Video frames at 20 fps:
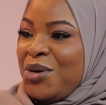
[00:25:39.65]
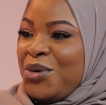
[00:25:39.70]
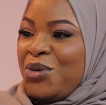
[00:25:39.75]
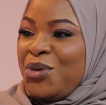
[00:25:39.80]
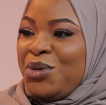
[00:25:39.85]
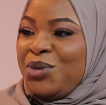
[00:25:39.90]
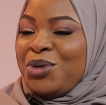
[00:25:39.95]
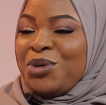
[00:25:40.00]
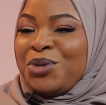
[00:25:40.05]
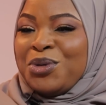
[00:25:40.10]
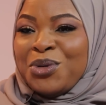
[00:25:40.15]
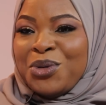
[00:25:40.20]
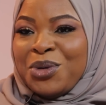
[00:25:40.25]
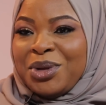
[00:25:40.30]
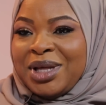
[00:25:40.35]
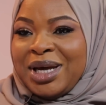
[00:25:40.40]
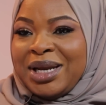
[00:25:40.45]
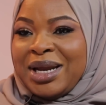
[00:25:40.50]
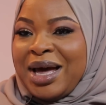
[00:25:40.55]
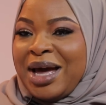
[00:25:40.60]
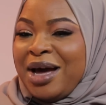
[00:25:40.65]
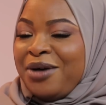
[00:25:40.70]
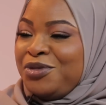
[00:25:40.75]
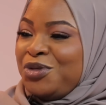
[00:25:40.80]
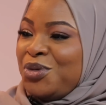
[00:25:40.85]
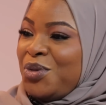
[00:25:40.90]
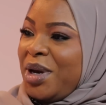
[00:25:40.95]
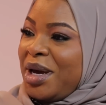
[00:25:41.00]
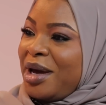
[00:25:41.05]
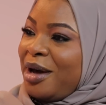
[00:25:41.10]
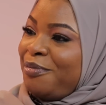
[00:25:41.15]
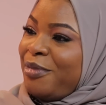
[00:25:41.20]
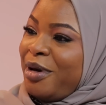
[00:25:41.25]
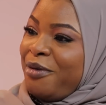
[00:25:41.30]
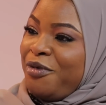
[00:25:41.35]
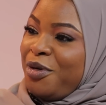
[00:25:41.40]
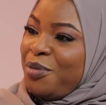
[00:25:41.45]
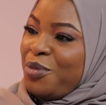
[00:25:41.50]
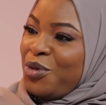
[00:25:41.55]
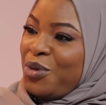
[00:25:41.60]
who don't know that I have to wake up
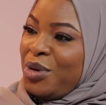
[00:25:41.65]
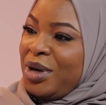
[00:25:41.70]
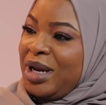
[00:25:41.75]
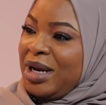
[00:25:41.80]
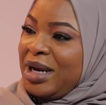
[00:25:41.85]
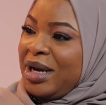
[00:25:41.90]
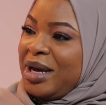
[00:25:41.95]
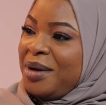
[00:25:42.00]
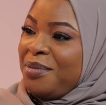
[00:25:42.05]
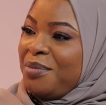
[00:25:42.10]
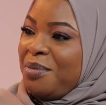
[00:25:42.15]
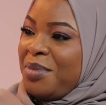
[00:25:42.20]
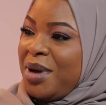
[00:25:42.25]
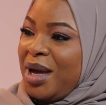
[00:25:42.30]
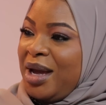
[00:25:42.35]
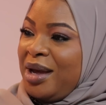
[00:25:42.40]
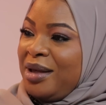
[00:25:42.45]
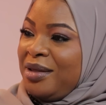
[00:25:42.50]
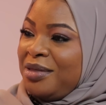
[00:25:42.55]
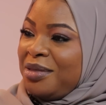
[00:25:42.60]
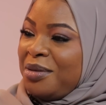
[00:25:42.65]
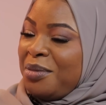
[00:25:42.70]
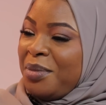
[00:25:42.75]
every morning and bathe